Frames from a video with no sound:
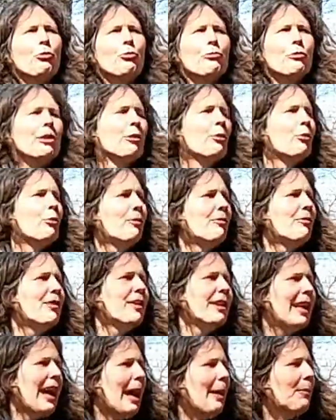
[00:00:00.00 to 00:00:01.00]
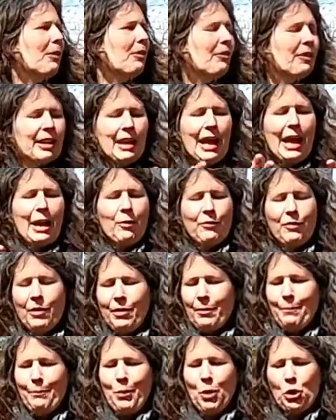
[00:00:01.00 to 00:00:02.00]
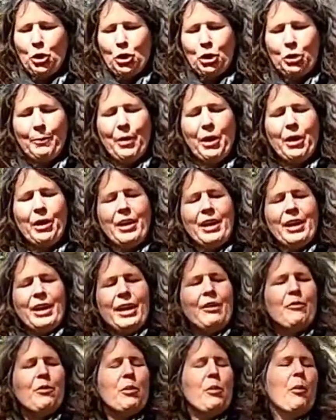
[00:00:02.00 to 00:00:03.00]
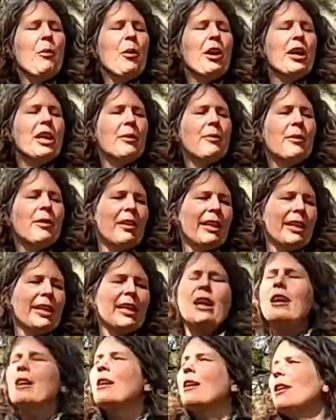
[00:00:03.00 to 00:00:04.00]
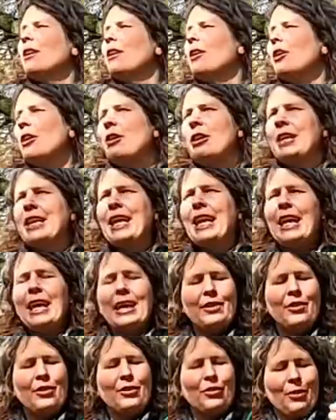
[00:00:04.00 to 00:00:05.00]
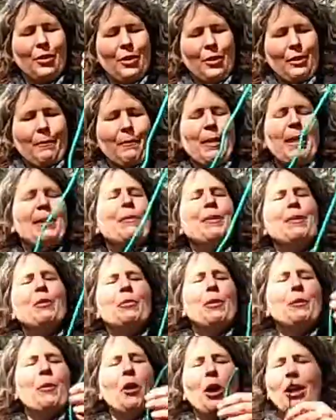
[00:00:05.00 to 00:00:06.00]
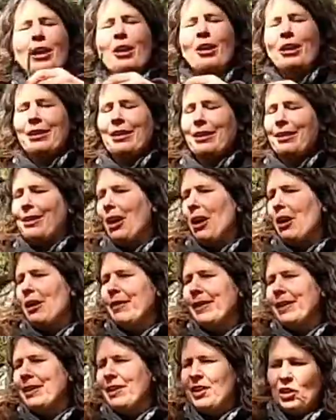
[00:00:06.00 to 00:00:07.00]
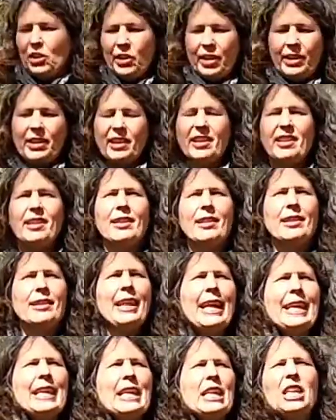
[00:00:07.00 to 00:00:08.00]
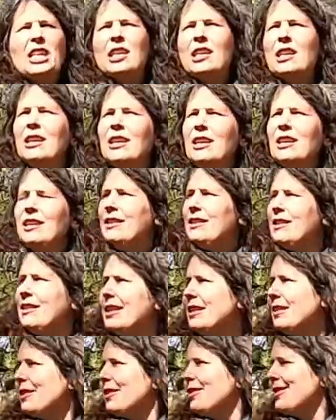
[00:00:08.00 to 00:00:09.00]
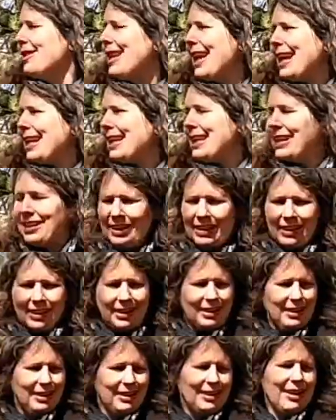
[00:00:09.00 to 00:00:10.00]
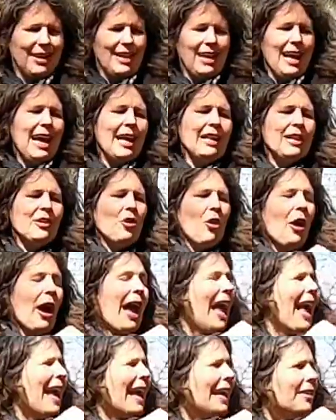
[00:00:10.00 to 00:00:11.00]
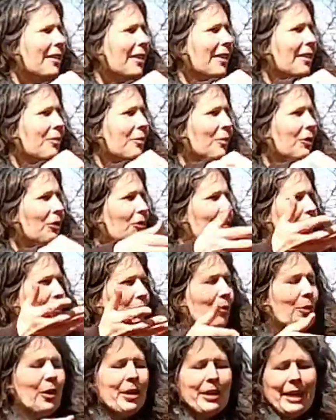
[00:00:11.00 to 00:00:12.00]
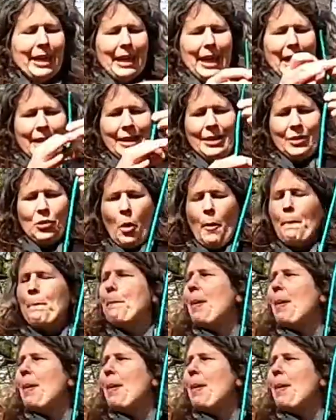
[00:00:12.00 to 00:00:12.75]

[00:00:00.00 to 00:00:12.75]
the real vocabulary out of a book, but if we were working with like younger, early years, maybe we might like to turn this into the snake, Sid the snake. And he's got a head, which is the working end. He's got a